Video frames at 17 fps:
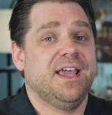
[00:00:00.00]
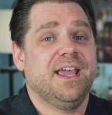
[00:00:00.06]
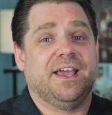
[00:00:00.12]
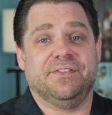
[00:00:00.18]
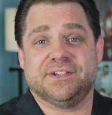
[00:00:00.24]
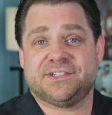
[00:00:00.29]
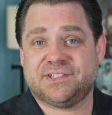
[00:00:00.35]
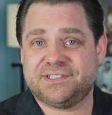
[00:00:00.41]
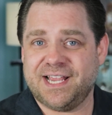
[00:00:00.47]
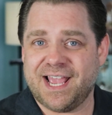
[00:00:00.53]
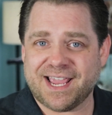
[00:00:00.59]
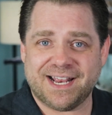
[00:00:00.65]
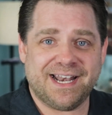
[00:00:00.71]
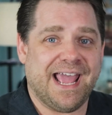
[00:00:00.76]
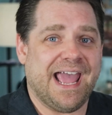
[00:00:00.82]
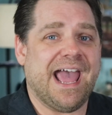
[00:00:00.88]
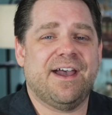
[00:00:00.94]
And the
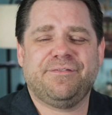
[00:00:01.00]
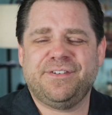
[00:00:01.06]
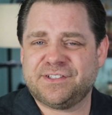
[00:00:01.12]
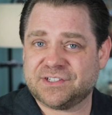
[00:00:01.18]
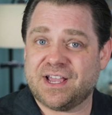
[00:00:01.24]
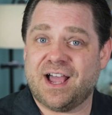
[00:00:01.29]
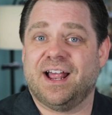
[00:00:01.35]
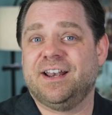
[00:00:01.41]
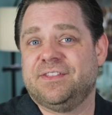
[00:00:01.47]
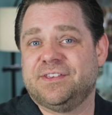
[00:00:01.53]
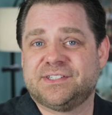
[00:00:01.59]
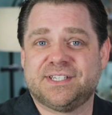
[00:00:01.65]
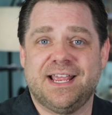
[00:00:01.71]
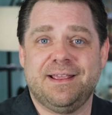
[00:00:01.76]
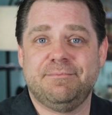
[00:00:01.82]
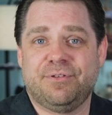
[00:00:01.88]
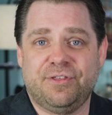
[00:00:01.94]
second half, it's kind of the
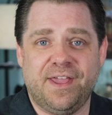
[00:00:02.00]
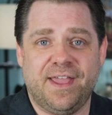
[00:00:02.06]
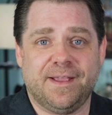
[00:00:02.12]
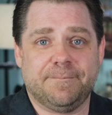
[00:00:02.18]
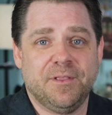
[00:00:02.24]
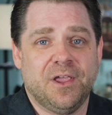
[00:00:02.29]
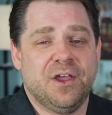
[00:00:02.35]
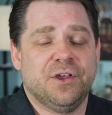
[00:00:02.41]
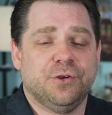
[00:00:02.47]
same thing.